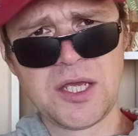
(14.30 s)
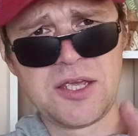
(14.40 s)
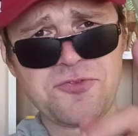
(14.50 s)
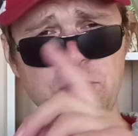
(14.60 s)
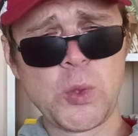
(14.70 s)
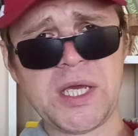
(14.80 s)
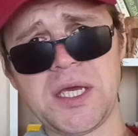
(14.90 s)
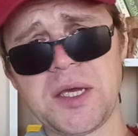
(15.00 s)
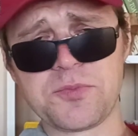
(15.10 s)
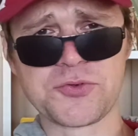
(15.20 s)
If
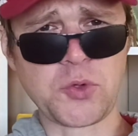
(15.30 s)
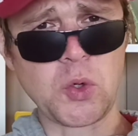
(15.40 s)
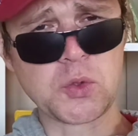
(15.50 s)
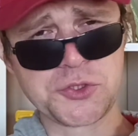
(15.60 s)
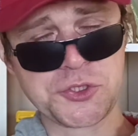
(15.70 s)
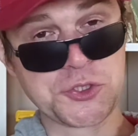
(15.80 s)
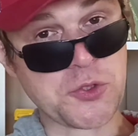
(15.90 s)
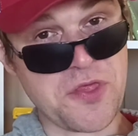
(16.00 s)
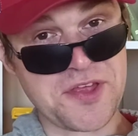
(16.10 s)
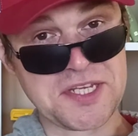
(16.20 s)
we approach
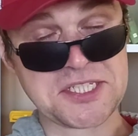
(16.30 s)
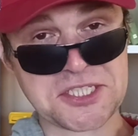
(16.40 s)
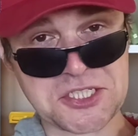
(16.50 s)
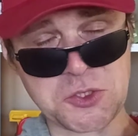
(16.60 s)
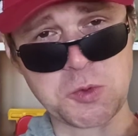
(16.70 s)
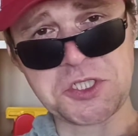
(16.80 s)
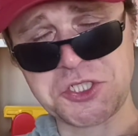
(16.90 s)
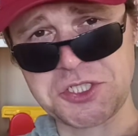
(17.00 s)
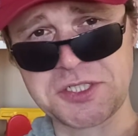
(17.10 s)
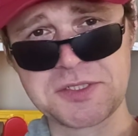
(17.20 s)
to this
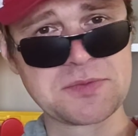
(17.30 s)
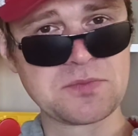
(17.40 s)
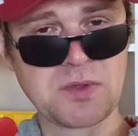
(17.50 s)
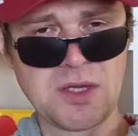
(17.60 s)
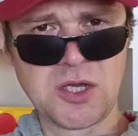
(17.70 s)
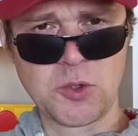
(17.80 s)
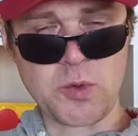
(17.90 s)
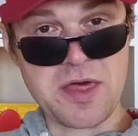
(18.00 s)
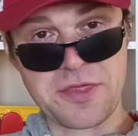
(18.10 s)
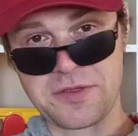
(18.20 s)
question
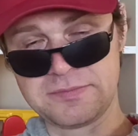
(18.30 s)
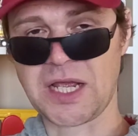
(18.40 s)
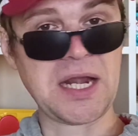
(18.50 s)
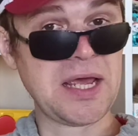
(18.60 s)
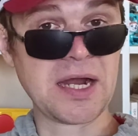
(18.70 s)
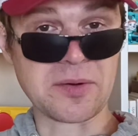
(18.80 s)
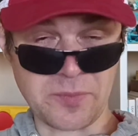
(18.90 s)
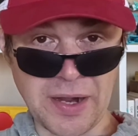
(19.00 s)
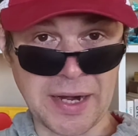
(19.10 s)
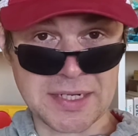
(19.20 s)
with clear
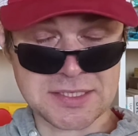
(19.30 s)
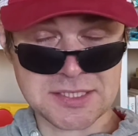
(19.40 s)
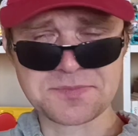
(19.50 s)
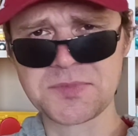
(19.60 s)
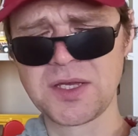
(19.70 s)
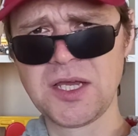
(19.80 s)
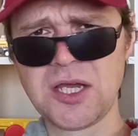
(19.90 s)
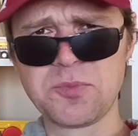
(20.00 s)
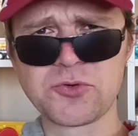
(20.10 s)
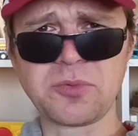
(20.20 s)
mind,
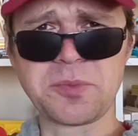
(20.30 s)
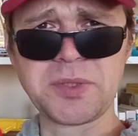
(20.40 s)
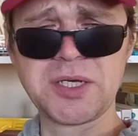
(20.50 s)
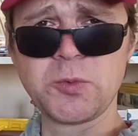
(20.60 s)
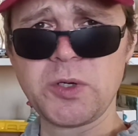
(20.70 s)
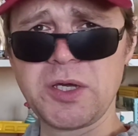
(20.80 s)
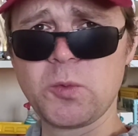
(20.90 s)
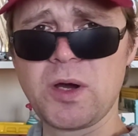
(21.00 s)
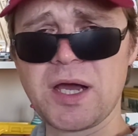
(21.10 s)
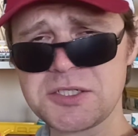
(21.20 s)
probably we
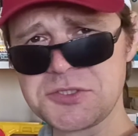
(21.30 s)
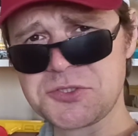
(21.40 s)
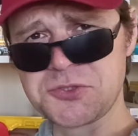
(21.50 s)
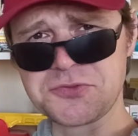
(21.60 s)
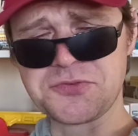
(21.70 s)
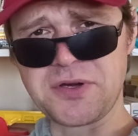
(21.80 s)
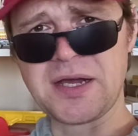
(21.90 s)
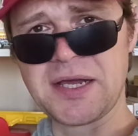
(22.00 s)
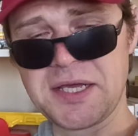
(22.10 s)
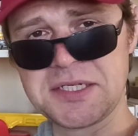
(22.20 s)
want to
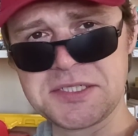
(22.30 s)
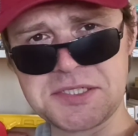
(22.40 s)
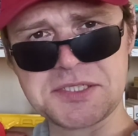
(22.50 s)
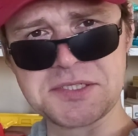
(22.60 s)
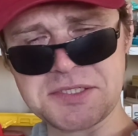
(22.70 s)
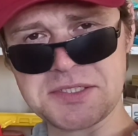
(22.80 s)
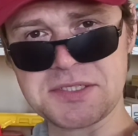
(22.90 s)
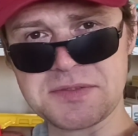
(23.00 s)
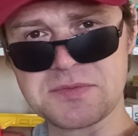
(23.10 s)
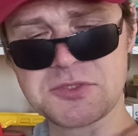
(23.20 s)
find
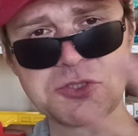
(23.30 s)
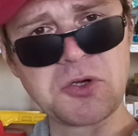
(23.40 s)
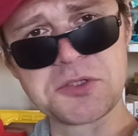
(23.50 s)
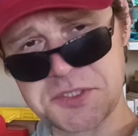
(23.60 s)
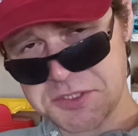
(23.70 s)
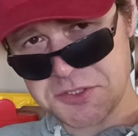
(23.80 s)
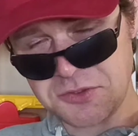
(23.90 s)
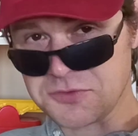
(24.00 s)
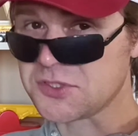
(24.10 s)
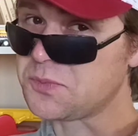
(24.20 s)
sources
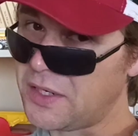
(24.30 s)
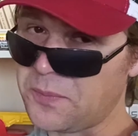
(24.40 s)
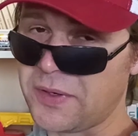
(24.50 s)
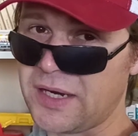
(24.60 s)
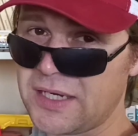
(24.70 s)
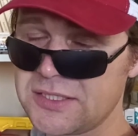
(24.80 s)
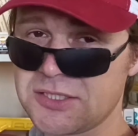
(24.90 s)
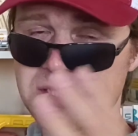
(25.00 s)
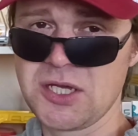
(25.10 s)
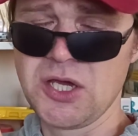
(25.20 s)
of spare parts